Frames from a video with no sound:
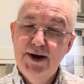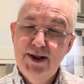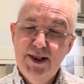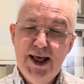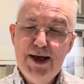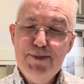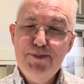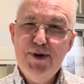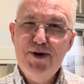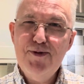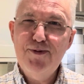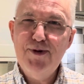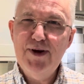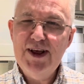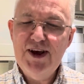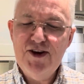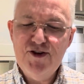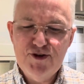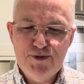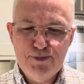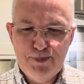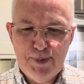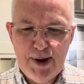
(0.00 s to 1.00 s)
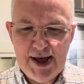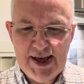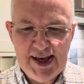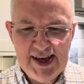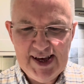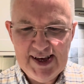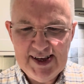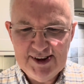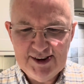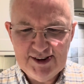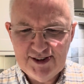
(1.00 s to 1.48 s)
Let me finish
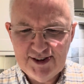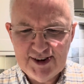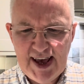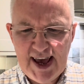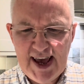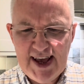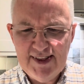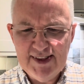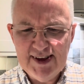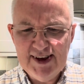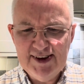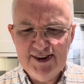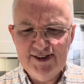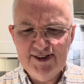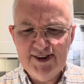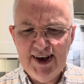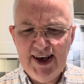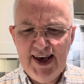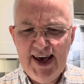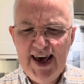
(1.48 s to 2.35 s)
by saying this.